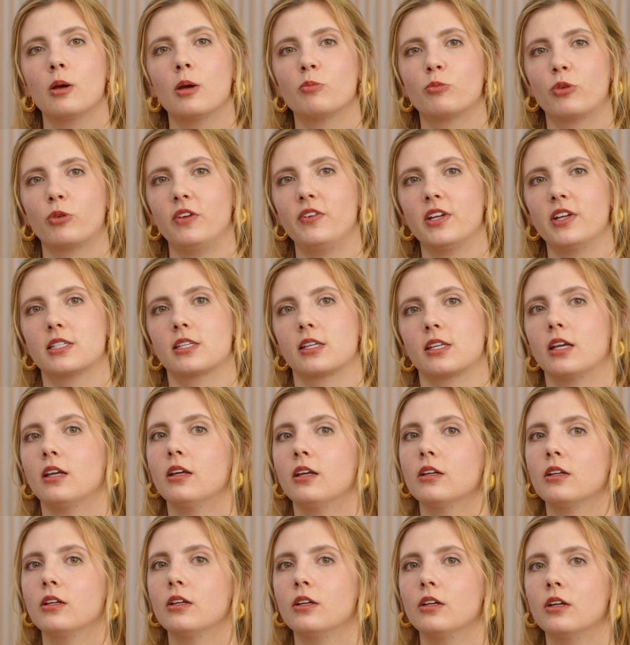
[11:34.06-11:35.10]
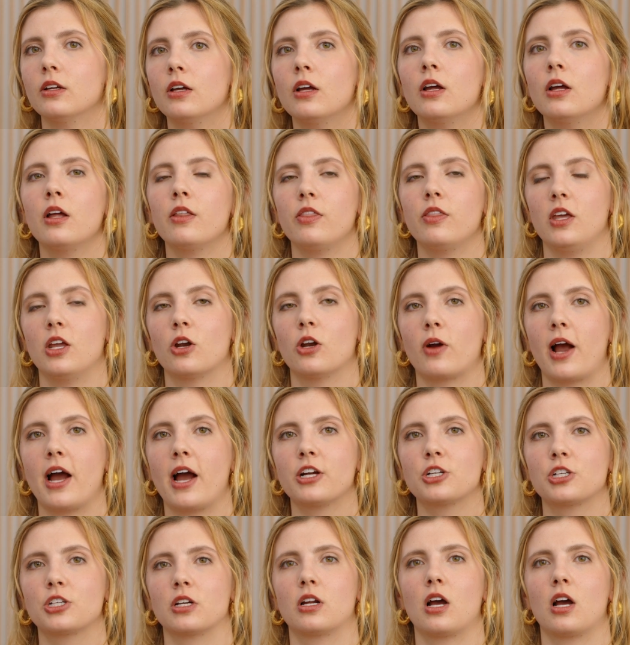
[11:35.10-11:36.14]
Previously, the
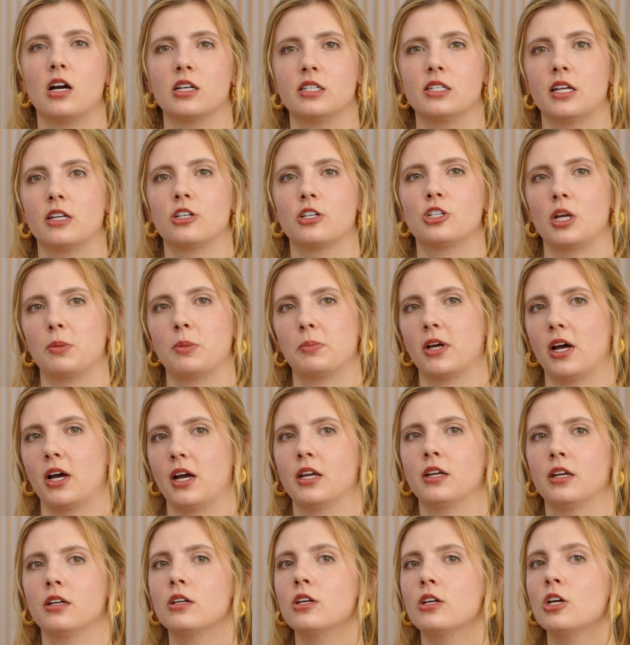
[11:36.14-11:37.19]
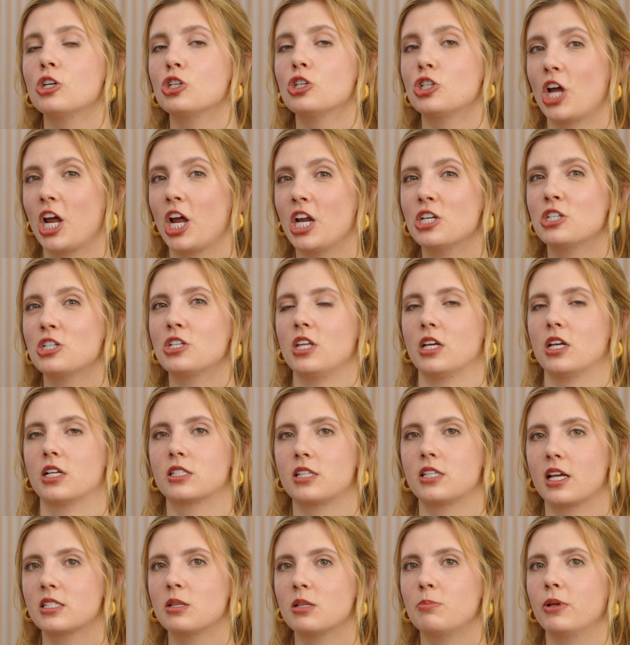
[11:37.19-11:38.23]
interaction content shape kind changed the
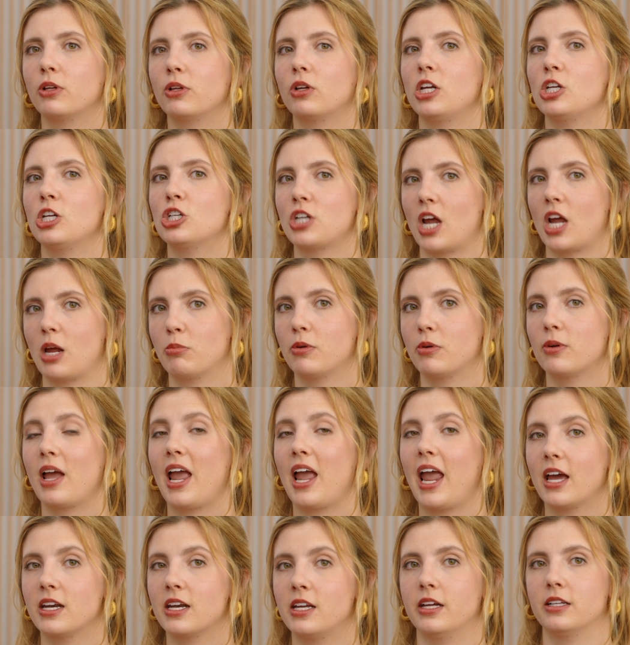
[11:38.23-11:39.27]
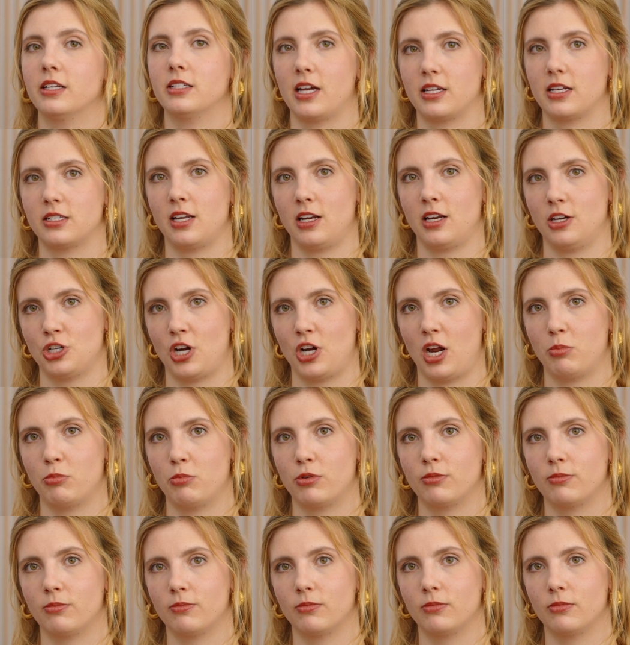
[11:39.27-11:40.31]
accessibility shape and hit testing shape.
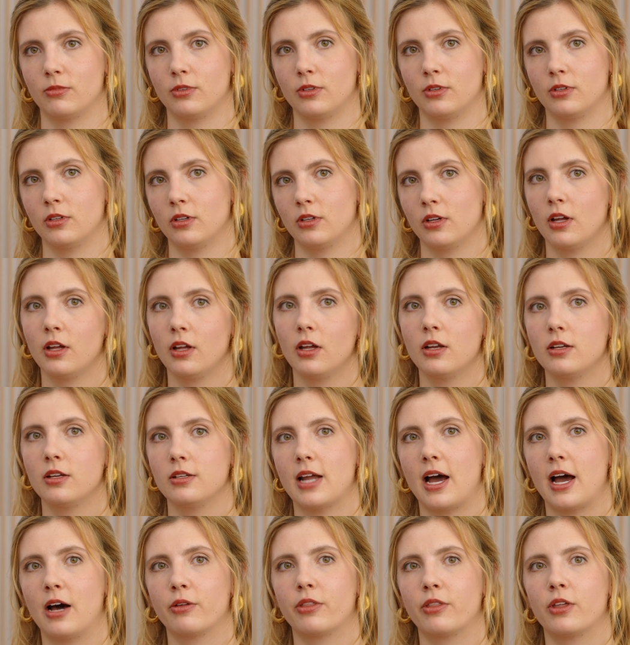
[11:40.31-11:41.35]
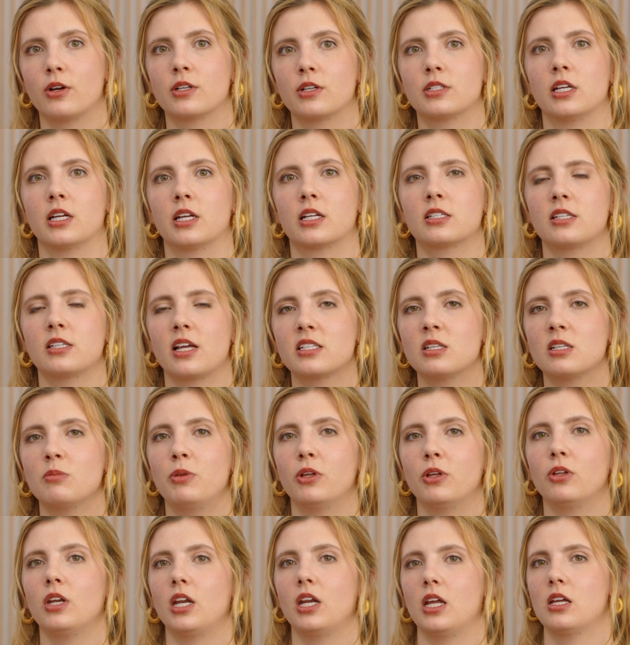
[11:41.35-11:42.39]
Now there is an
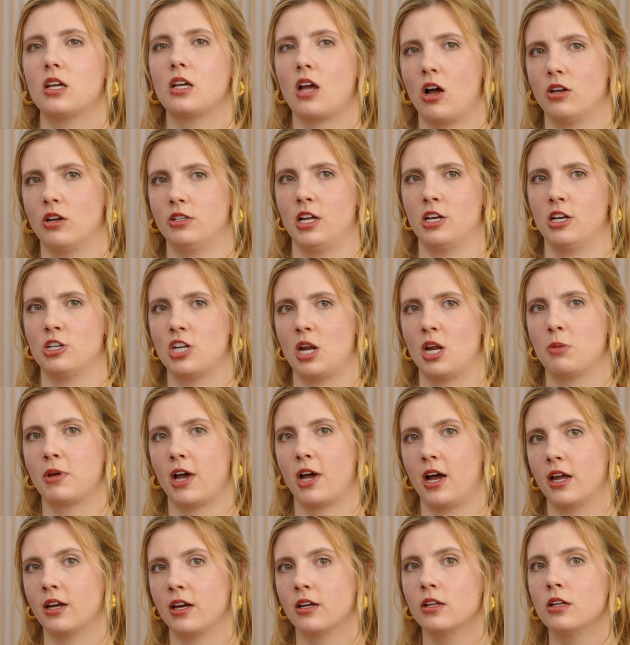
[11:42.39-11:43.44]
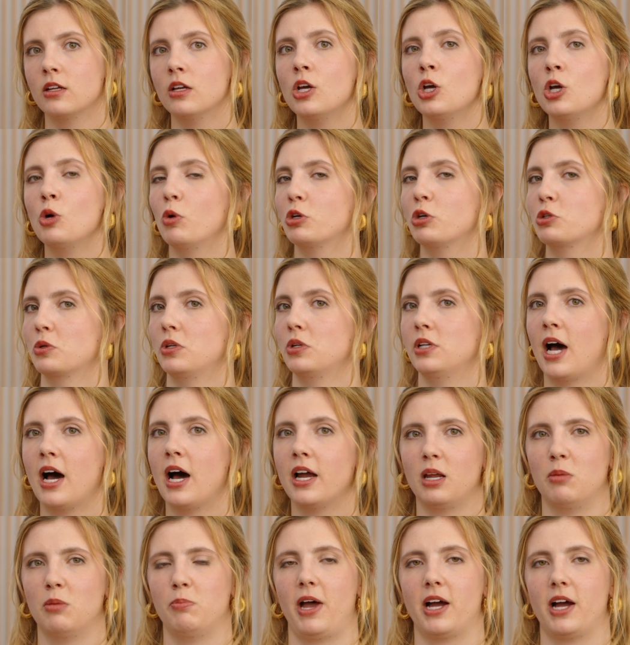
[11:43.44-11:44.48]
accessibility content shape kind which will
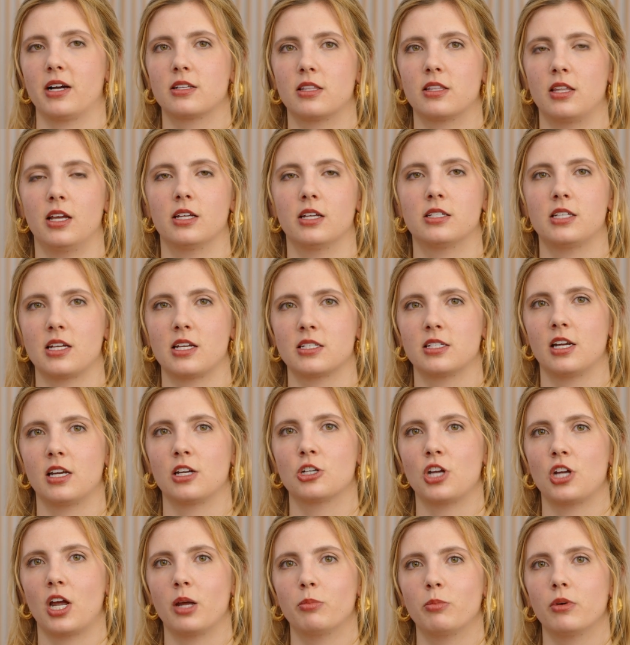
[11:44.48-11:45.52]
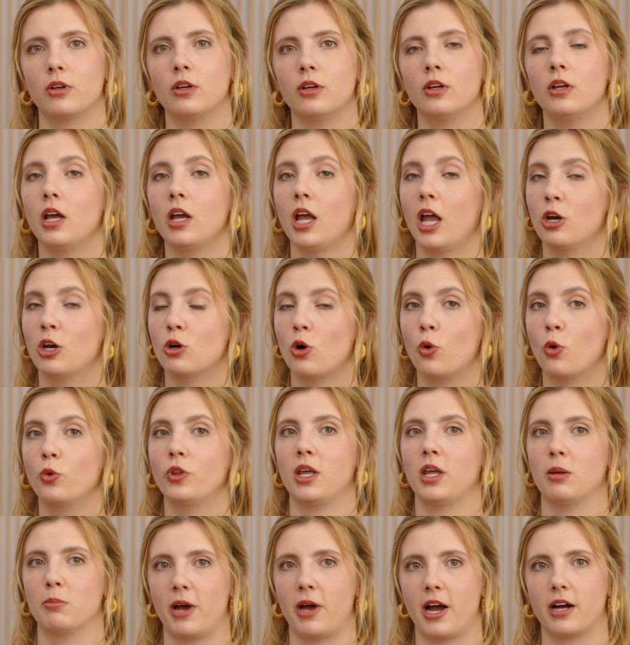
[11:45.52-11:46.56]
not impact the hit testing shape and
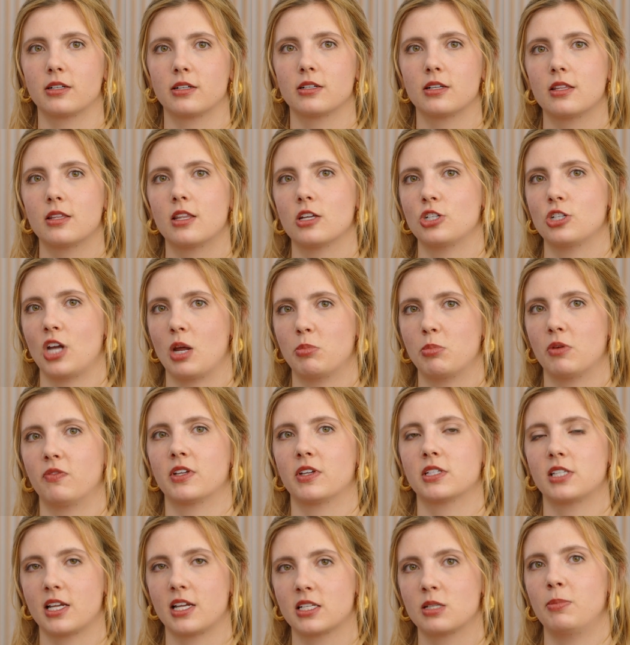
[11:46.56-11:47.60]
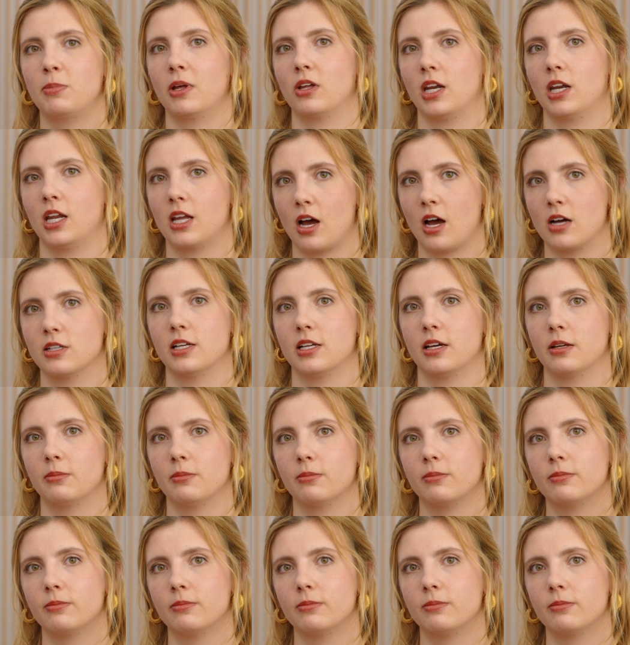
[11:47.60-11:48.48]
only impact the shape of accessibility content.